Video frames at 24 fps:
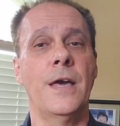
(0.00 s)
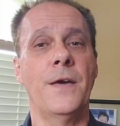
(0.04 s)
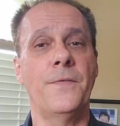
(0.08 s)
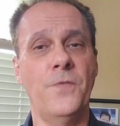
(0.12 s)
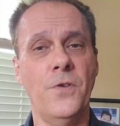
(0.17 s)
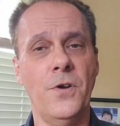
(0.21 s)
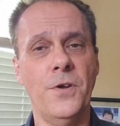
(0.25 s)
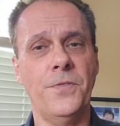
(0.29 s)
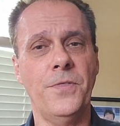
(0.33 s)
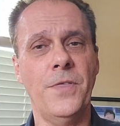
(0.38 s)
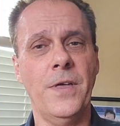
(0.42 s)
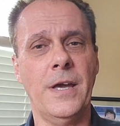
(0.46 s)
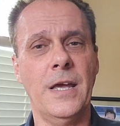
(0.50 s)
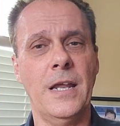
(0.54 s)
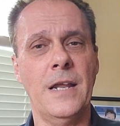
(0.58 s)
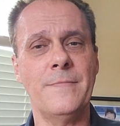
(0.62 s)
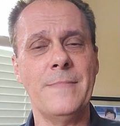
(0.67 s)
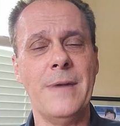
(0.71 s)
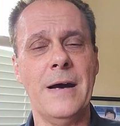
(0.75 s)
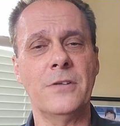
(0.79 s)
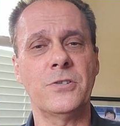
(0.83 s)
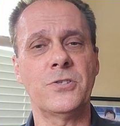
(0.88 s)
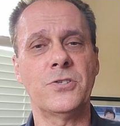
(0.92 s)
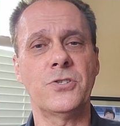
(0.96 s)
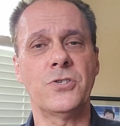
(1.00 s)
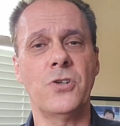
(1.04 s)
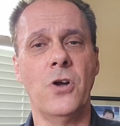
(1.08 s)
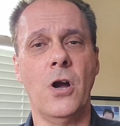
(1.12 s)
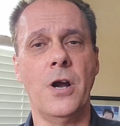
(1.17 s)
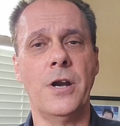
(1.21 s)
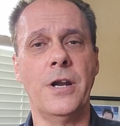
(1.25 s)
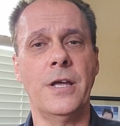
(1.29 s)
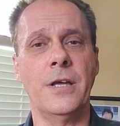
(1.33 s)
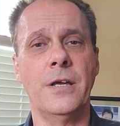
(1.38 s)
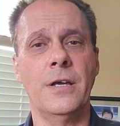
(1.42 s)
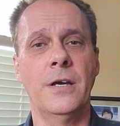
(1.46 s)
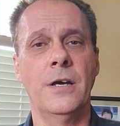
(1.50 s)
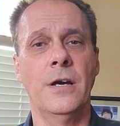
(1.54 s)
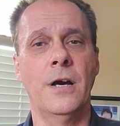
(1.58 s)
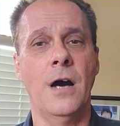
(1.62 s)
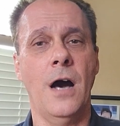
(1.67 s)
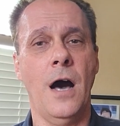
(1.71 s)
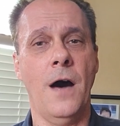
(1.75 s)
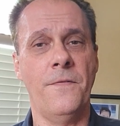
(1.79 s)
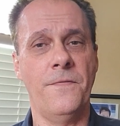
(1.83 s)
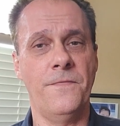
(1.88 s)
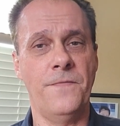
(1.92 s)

If you're thinking about starting a